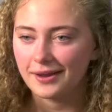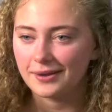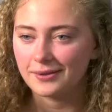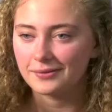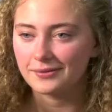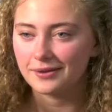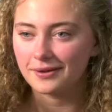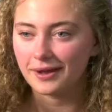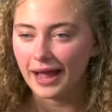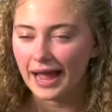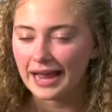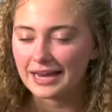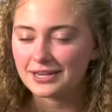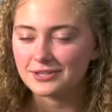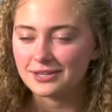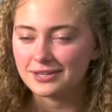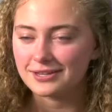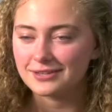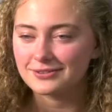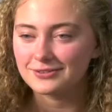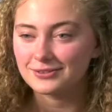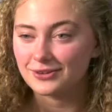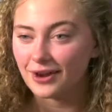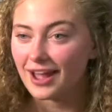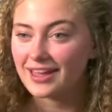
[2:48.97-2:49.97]
I
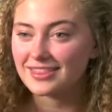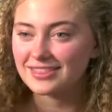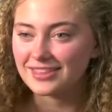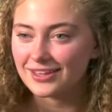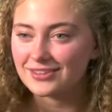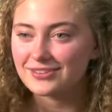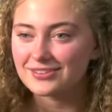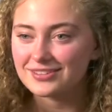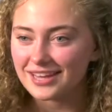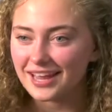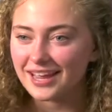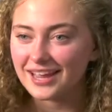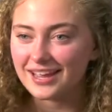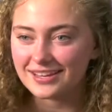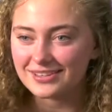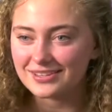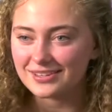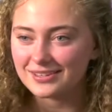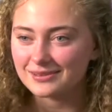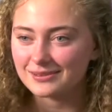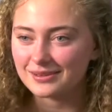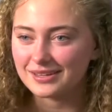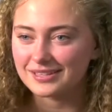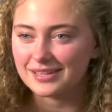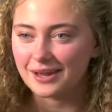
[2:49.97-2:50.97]
actually cried the other day
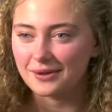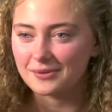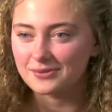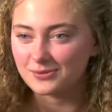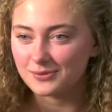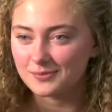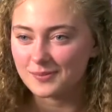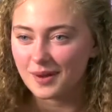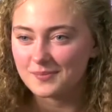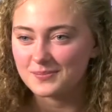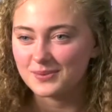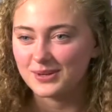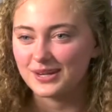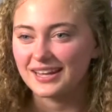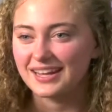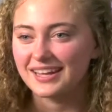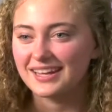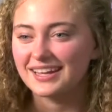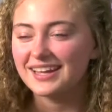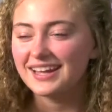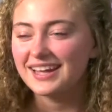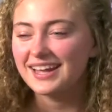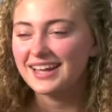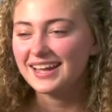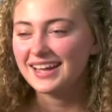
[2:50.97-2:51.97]
just because I was remembering it.